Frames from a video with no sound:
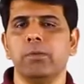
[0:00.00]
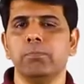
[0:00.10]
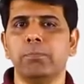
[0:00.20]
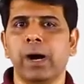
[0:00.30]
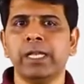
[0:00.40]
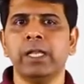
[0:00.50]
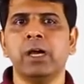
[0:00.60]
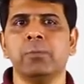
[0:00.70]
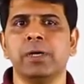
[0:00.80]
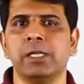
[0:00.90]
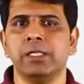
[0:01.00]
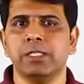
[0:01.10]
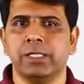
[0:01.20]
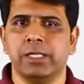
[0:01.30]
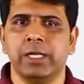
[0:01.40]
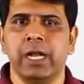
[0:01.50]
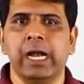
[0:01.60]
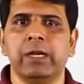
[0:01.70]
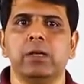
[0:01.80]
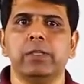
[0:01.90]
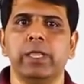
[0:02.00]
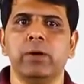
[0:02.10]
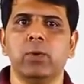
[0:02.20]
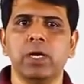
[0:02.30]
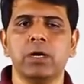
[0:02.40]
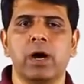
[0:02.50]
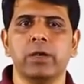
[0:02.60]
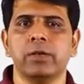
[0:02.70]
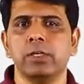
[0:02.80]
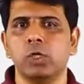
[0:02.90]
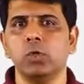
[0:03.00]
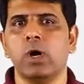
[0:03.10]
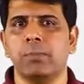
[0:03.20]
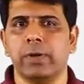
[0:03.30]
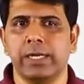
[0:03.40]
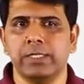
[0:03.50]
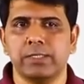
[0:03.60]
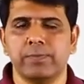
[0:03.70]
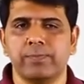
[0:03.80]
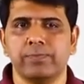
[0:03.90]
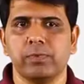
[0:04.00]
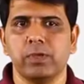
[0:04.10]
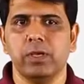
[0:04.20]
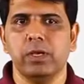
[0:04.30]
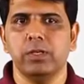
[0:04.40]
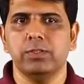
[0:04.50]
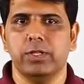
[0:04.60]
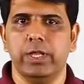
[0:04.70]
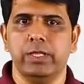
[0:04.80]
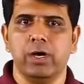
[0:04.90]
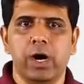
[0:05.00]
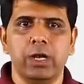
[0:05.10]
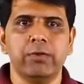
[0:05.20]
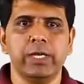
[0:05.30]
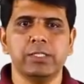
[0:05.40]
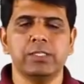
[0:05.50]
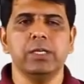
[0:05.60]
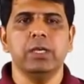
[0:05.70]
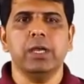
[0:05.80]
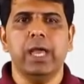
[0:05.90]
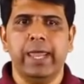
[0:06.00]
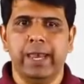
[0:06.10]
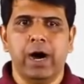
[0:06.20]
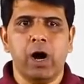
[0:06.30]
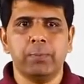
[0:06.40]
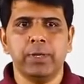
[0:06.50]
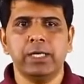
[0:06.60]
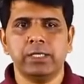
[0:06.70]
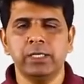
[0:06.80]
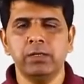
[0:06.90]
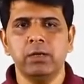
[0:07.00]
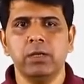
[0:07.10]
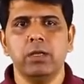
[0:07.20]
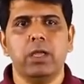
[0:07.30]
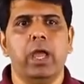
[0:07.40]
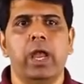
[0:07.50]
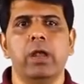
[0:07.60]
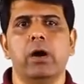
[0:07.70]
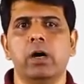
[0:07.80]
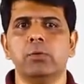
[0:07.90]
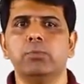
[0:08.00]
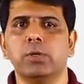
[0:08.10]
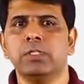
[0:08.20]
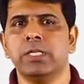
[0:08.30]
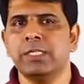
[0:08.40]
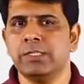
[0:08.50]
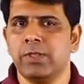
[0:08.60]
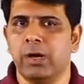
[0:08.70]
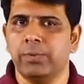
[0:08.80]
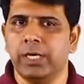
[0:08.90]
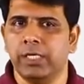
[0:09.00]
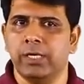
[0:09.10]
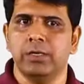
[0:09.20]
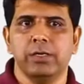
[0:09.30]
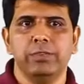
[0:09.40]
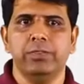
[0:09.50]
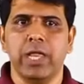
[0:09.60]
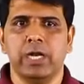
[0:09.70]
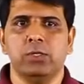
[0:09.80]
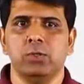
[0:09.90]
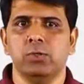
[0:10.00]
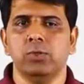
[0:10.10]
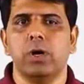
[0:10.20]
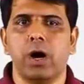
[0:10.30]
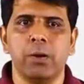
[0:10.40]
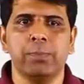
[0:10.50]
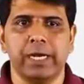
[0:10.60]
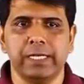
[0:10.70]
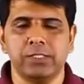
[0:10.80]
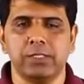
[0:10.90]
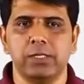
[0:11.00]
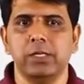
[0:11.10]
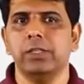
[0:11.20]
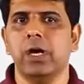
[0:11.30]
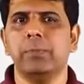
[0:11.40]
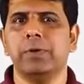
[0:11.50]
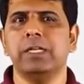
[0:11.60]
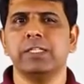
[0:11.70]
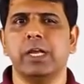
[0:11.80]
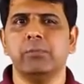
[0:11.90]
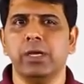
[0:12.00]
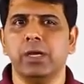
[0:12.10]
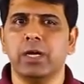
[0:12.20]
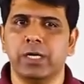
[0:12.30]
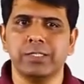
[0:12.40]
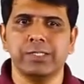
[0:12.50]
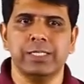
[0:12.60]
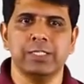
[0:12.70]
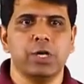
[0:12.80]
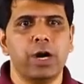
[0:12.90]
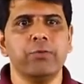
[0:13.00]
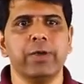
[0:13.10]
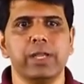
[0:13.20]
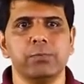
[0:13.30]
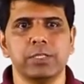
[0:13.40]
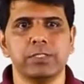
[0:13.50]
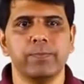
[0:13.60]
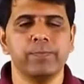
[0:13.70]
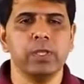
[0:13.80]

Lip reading: Binary operators, on the other hand, they work on 2 operands. So there is always an operator, and on both sides of the operator, there are 2 operands. The operands can be constants or variables.